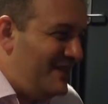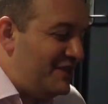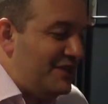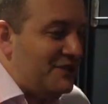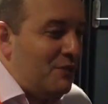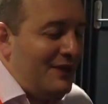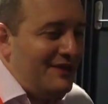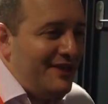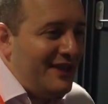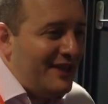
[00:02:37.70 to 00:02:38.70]
Do you know, it's the one
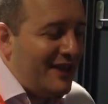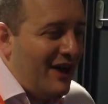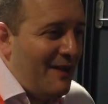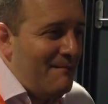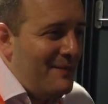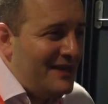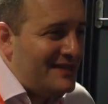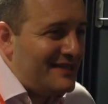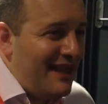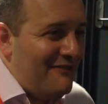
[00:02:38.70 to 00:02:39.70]
thing I
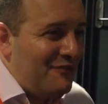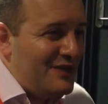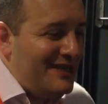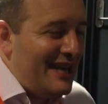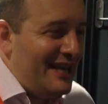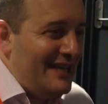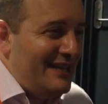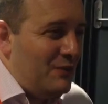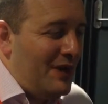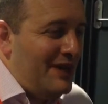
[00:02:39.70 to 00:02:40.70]
miss every day.
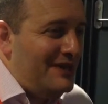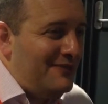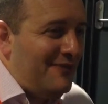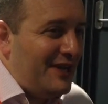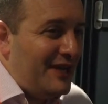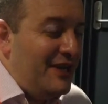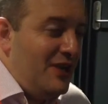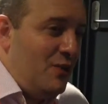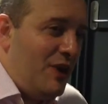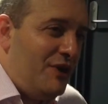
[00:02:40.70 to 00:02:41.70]
It's funny,
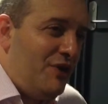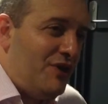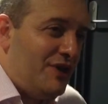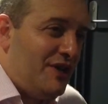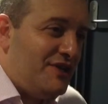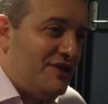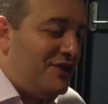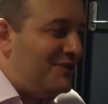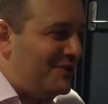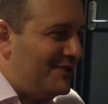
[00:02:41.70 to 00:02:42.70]
when you're a
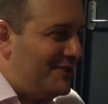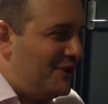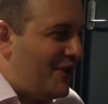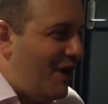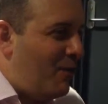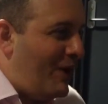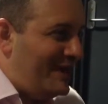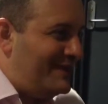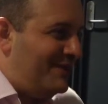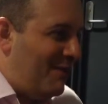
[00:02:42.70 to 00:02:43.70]
student, you can't
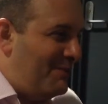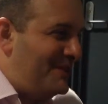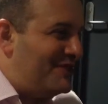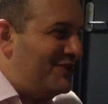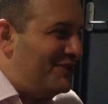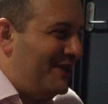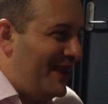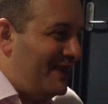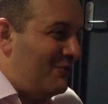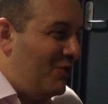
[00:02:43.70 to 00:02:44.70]
wait to not be a student
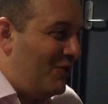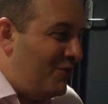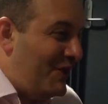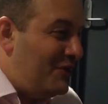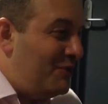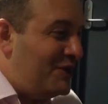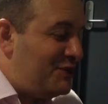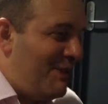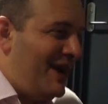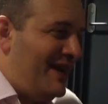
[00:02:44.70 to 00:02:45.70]
anymore. When you reach
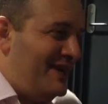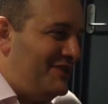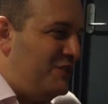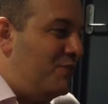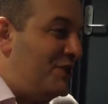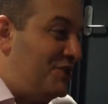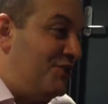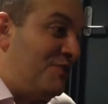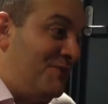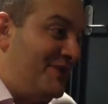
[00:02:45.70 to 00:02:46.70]
my age, you wish you
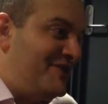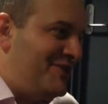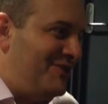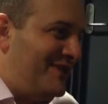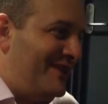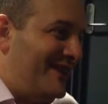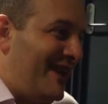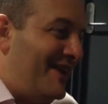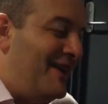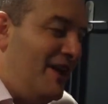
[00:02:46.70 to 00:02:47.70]
could be a student
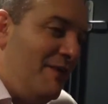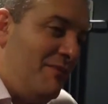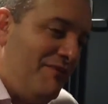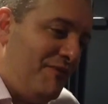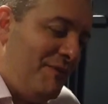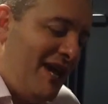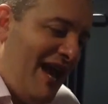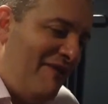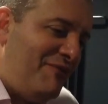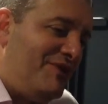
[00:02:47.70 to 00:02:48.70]
again. But for me,
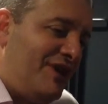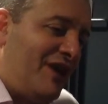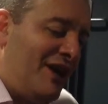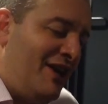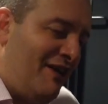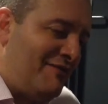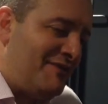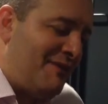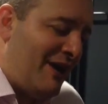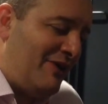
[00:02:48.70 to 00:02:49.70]
everything I loved
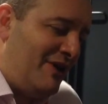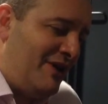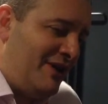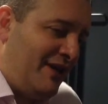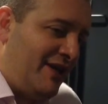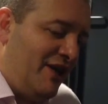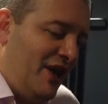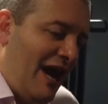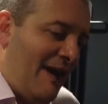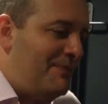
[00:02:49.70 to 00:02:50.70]
about learning
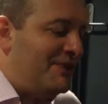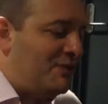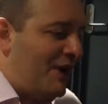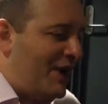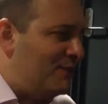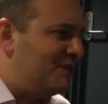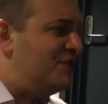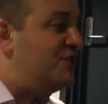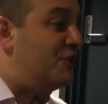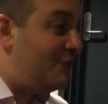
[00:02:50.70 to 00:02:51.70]
happened when I was
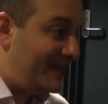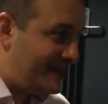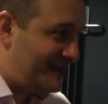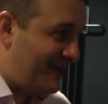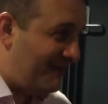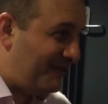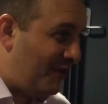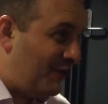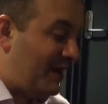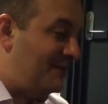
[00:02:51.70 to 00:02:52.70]
doing stuff,
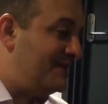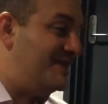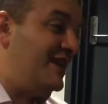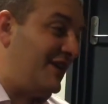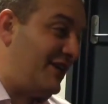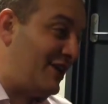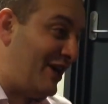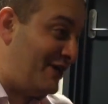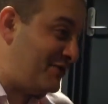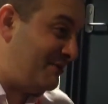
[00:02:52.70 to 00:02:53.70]
not when I was sitting in a
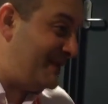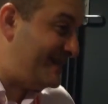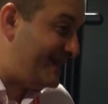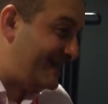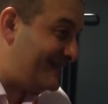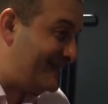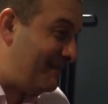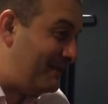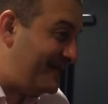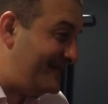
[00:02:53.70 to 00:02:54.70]
classroom listening to
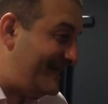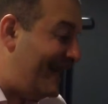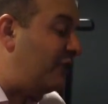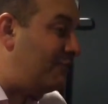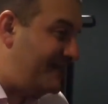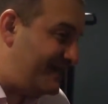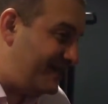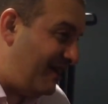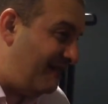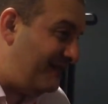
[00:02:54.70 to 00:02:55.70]
somebody tell me
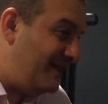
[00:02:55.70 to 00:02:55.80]
stuff.